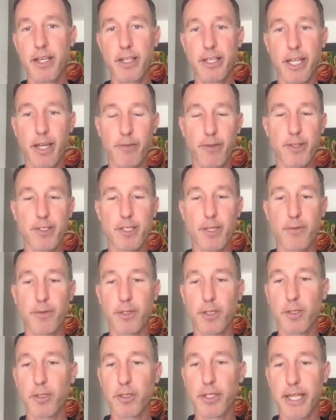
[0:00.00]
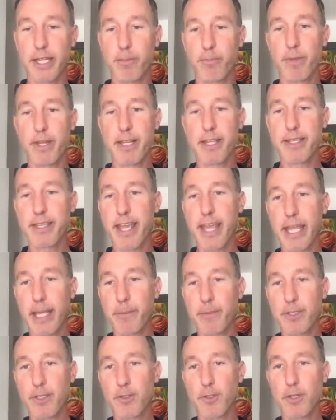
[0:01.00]
you have these different little like mini
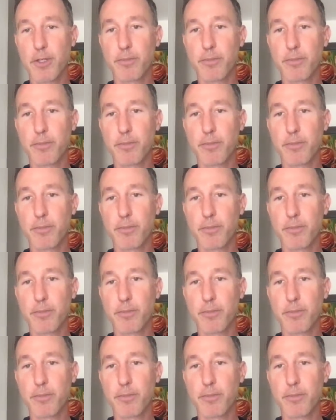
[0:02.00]
games that you